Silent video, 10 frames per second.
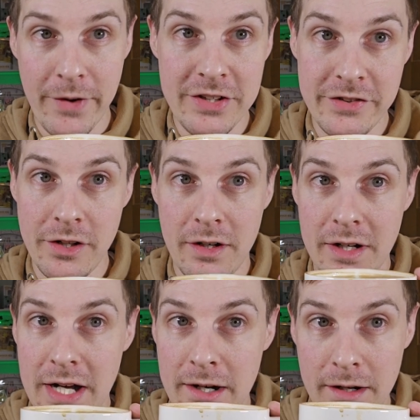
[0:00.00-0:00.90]
it's
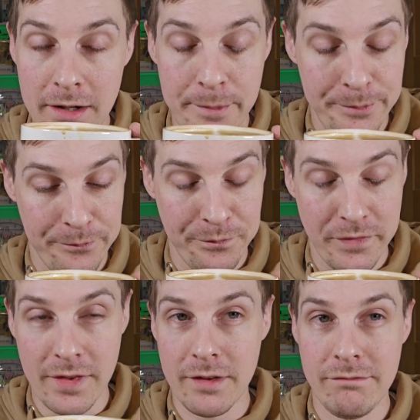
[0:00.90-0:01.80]
not a
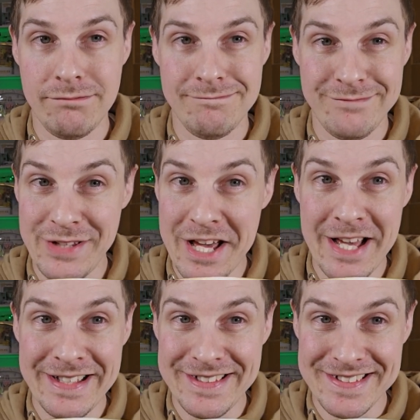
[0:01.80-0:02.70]

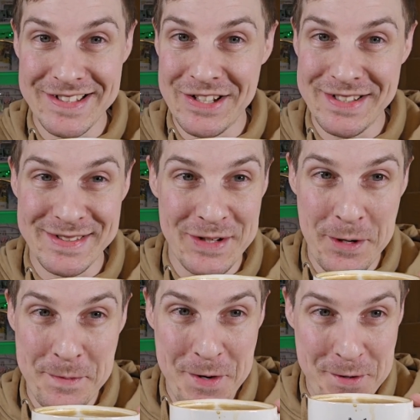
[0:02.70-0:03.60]
it's
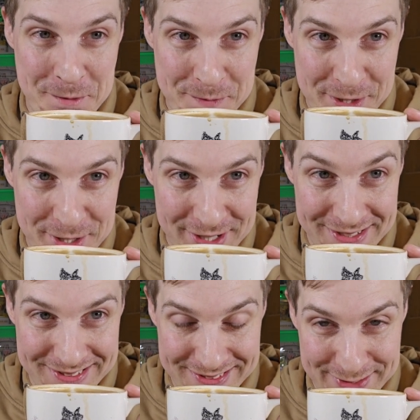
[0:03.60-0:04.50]
not a Pokemon mug.
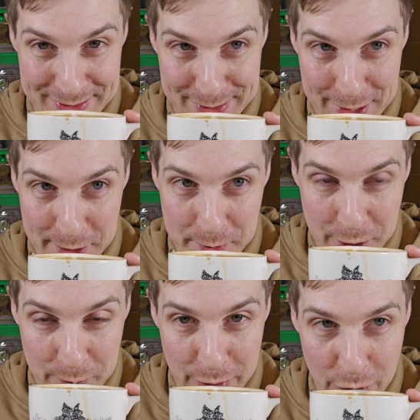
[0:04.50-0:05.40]
It's a Harry
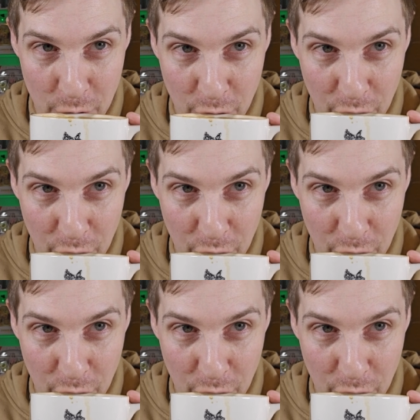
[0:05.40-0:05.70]
Potter mug,